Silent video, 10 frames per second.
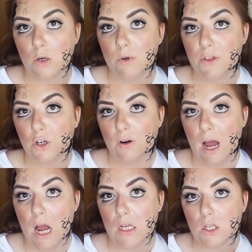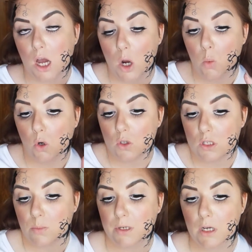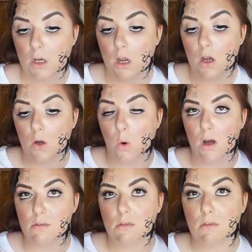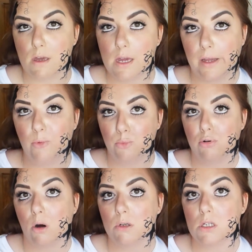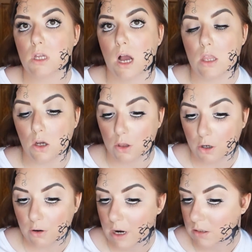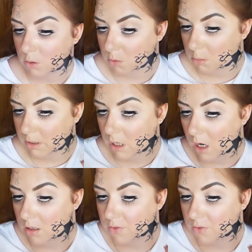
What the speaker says: of the cracks I want to be quite thick and prominent, and other cracks I want to be kind of